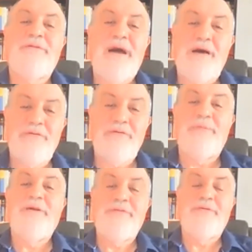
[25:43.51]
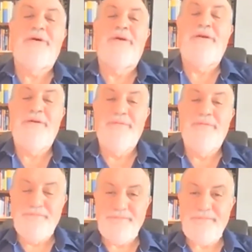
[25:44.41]
how robust you are
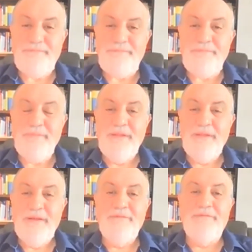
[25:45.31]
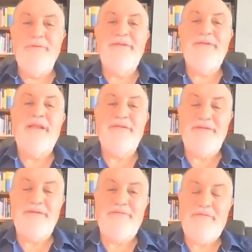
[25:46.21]
for these
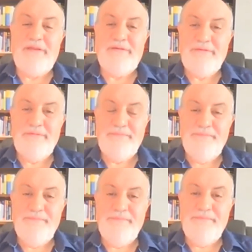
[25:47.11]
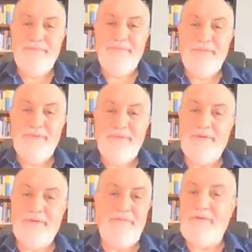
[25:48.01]
classes of event.
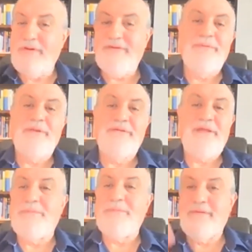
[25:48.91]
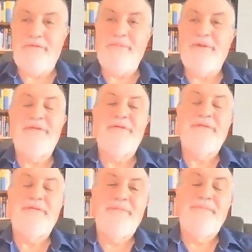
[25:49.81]
To give a very simple example of
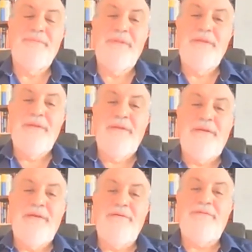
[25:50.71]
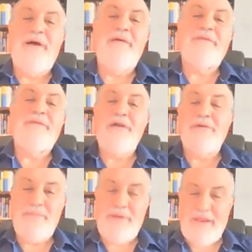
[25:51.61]
robustness, if I have cash
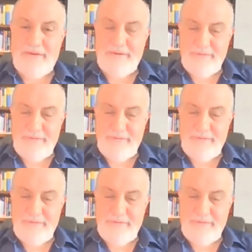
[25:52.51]
in a bank,